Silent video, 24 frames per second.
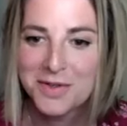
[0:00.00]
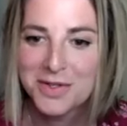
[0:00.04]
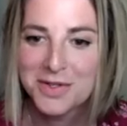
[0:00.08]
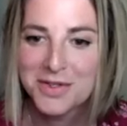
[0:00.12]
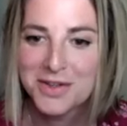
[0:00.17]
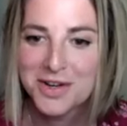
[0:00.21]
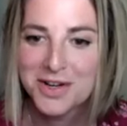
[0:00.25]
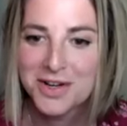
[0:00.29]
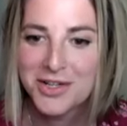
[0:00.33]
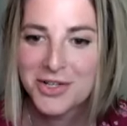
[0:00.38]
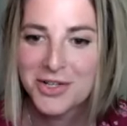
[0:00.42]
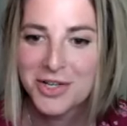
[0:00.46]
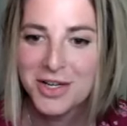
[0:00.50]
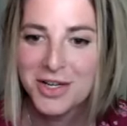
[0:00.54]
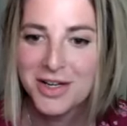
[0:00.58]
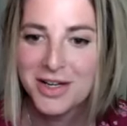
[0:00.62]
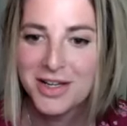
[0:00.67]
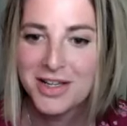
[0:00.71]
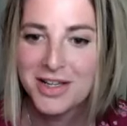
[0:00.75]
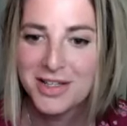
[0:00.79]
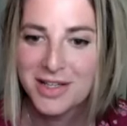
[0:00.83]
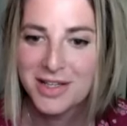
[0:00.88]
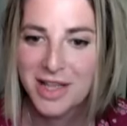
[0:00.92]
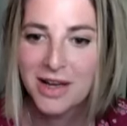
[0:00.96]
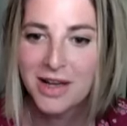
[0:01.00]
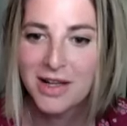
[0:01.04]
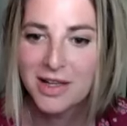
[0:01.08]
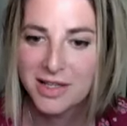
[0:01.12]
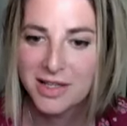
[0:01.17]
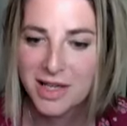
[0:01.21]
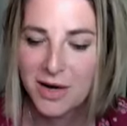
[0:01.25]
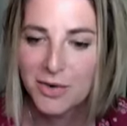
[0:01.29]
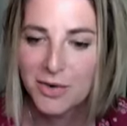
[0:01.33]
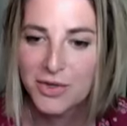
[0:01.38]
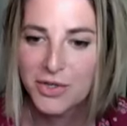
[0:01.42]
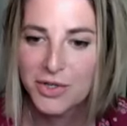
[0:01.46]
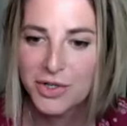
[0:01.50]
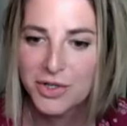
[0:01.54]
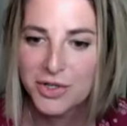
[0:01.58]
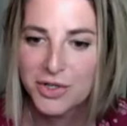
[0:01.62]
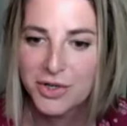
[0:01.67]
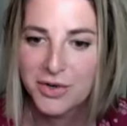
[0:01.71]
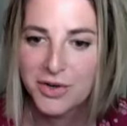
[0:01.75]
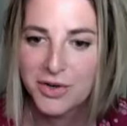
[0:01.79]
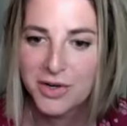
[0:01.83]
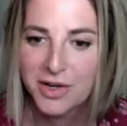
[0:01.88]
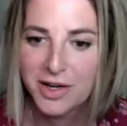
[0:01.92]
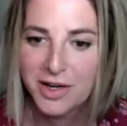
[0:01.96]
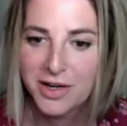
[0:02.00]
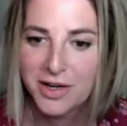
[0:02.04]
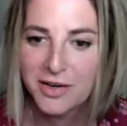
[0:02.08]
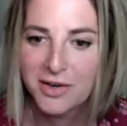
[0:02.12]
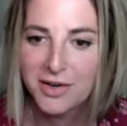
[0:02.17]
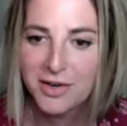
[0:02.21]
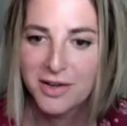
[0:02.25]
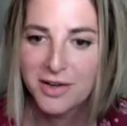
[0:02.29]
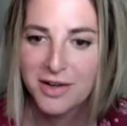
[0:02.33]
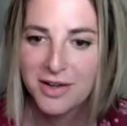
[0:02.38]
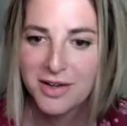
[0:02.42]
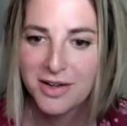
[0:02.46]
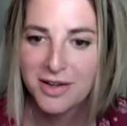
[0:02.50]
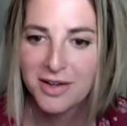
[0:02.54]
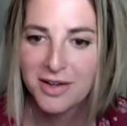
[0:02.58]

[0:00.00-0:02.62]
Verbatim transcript: destruction? Is that is that what you're doing here?